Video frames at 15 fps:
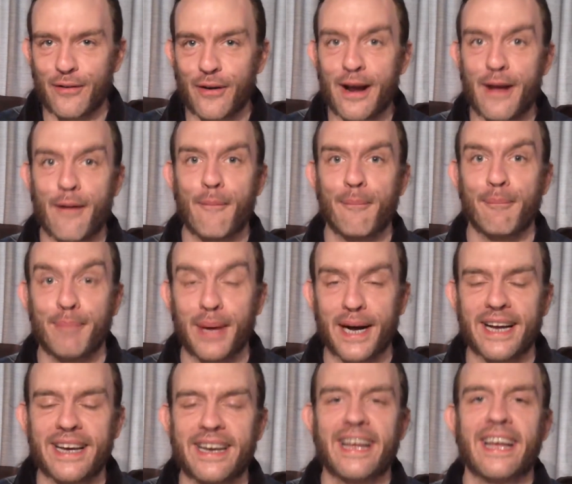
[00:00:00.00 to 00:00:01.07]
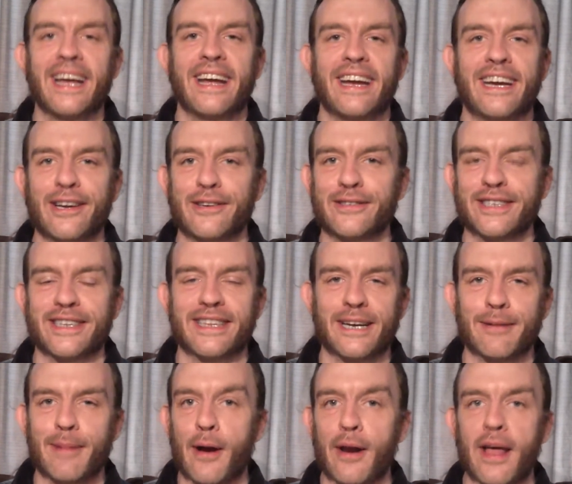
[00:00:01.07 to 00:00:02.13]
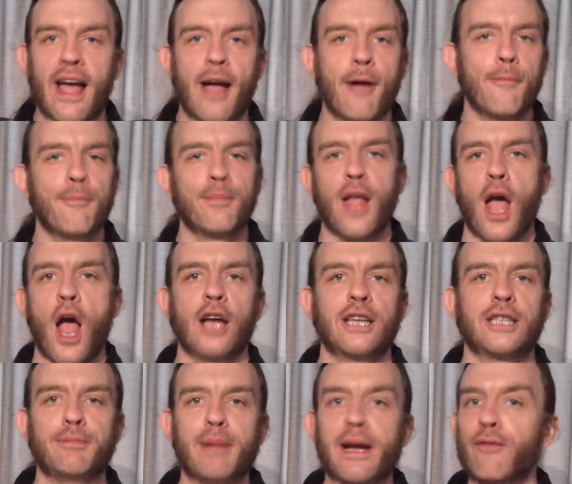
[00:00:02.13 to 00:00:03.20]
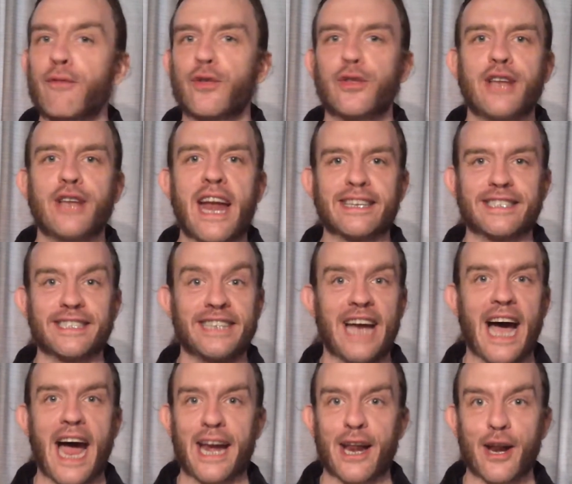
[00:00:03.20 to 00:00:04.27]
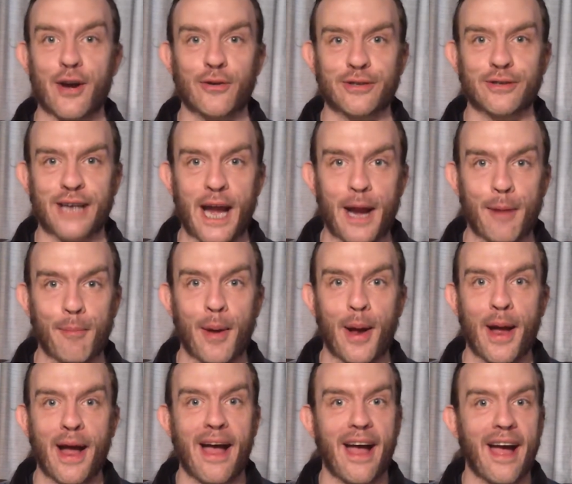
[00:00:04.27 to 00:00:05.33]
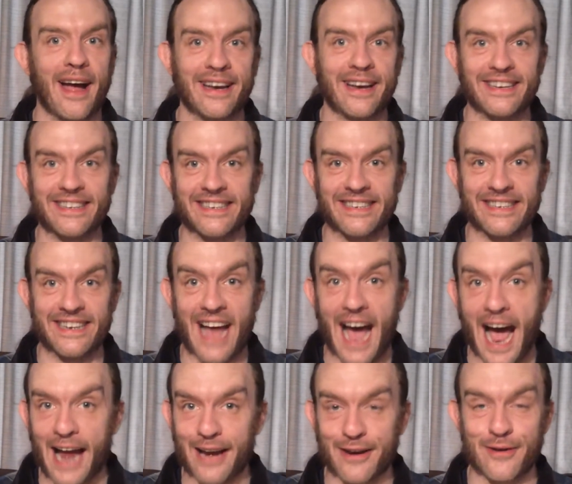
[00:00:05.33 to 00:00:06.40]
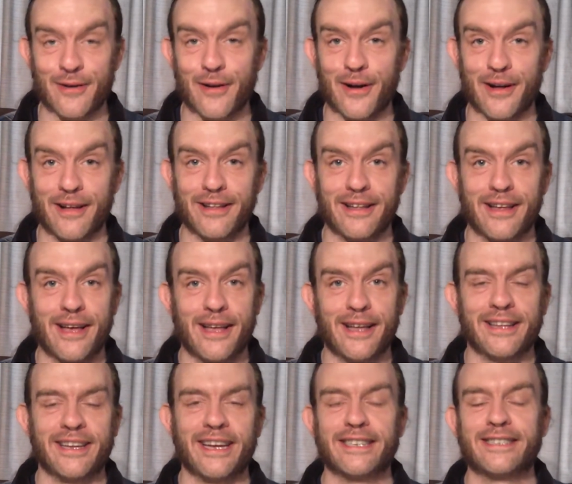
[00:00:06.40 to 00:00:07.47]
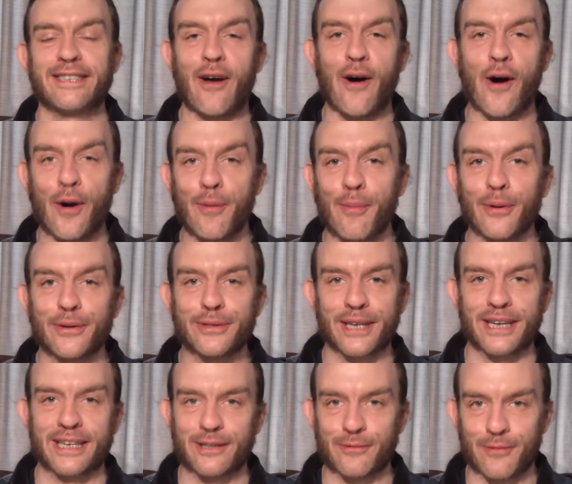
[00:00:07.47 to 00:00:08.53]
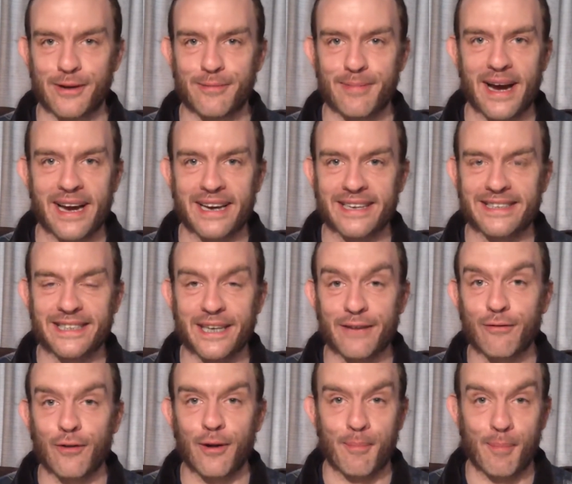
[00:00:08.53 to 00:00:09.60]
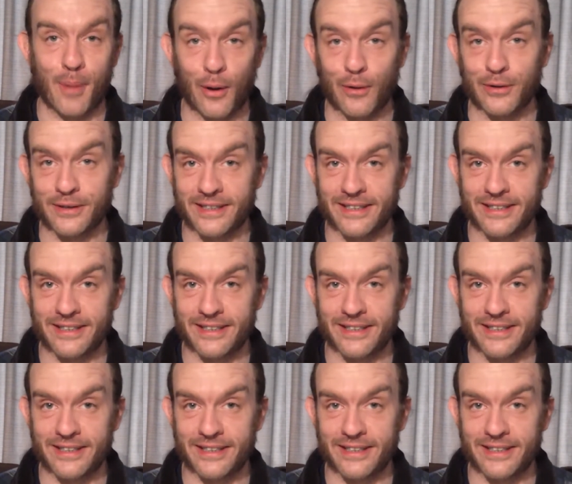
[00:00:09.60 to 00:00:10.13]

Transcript: it, but here's the thing about it. Speaker for the Dead is not Ender's Game. Not at all. It's almost like it's written by a different person.